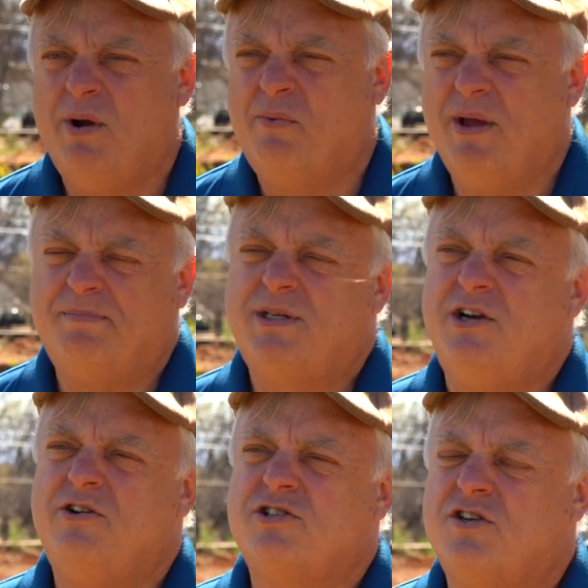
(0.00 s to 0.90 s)
We weep
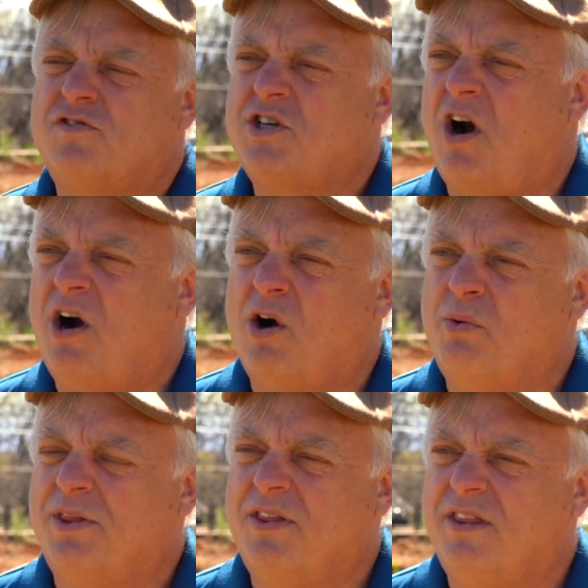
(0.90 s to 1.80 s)
tears of sorrow
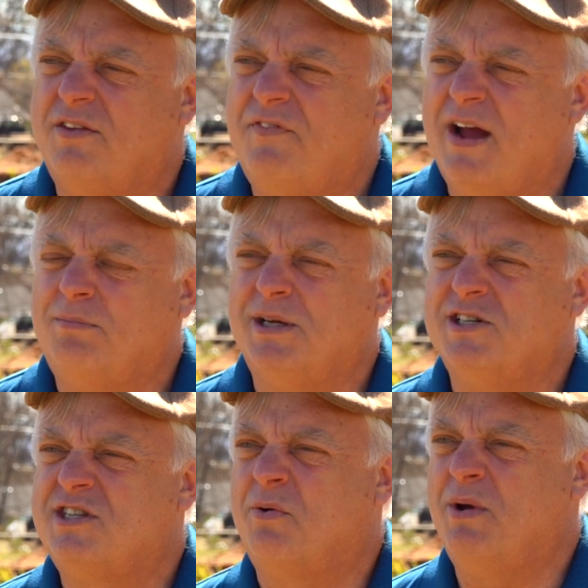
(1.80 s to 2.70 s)
with the
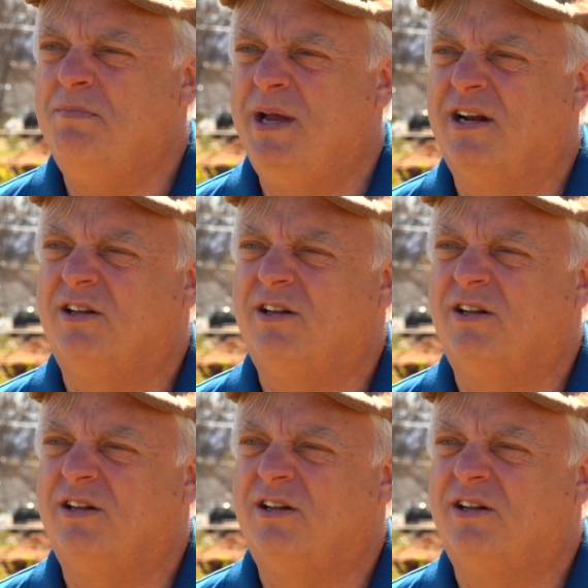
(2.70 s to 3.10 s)
families that we meet